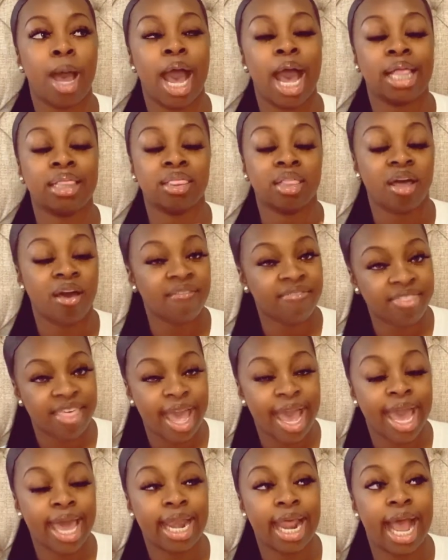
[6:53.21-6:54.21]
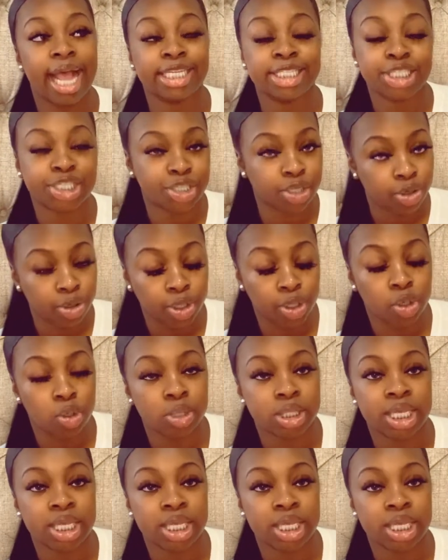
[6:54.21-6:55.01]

I love that. I still use